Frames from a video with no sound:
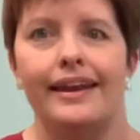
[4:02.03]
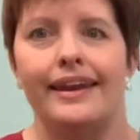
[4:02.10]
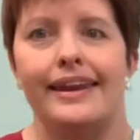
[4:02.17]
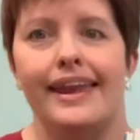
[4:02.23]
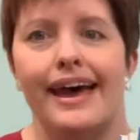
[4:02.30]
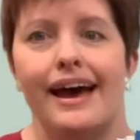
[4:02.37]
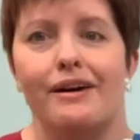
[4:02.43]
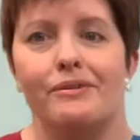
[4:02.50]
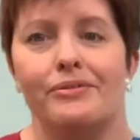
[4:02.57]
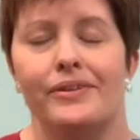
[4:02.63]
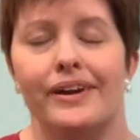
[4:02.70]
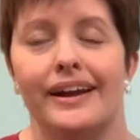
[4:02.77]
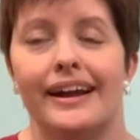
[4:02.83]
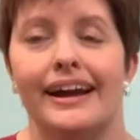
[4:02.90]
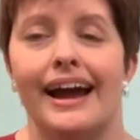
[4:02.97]
Now
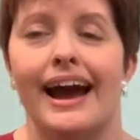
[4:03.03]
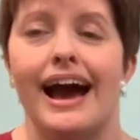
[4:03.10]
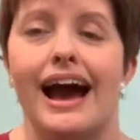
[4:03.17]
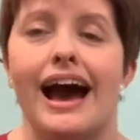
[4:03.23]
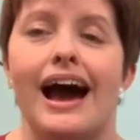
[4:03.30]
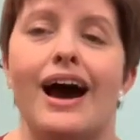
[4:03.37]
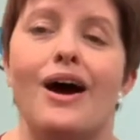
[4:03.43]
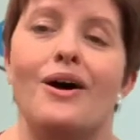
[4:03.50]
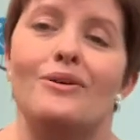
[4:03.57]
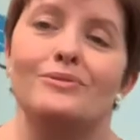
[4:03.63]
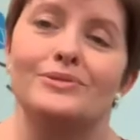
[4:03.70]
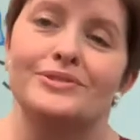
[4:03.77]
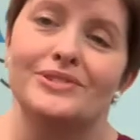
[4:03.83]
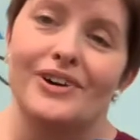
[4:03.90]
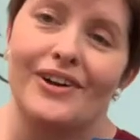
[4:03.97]
the
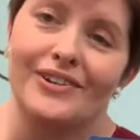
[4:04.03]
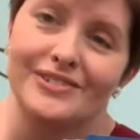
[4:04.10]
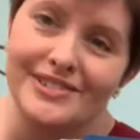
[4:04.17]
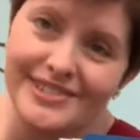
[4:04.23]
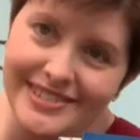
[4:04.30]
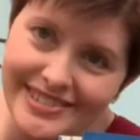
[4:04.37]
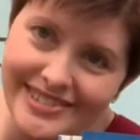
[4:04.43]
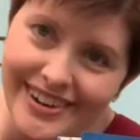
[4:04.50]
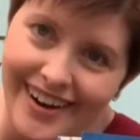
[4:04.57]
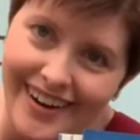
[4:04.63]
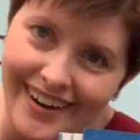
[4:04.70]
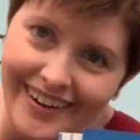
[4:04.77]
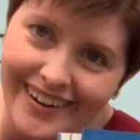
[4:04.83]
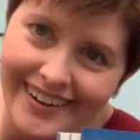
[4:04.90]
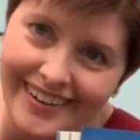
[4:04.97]
cows are
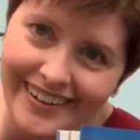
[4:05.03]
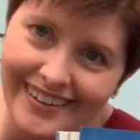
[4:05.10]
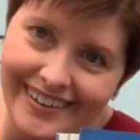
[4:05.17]
stuck.